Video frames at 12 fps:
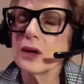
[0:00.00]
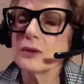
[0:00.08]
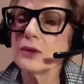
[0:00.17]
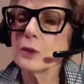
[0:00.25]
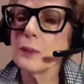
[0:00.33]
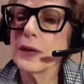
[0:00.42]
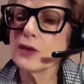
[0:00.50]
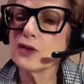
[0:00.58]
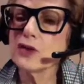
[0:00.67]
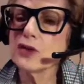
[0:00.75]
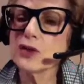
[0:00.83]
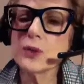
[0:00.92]
for a
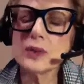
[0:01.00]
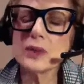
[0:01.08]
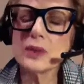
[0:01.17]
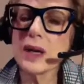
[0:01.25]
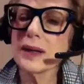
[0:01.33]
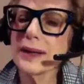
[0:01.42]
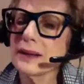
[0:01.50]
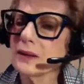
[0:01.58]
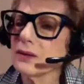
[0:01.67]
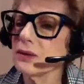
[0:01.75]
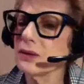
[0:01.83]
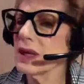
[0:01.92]
patient who's not
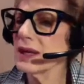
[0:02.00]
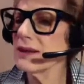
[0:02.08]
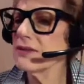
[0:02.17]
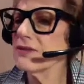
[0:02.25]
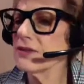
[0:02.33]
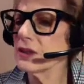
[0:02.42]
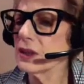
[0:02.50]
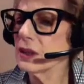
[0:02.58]
end of life?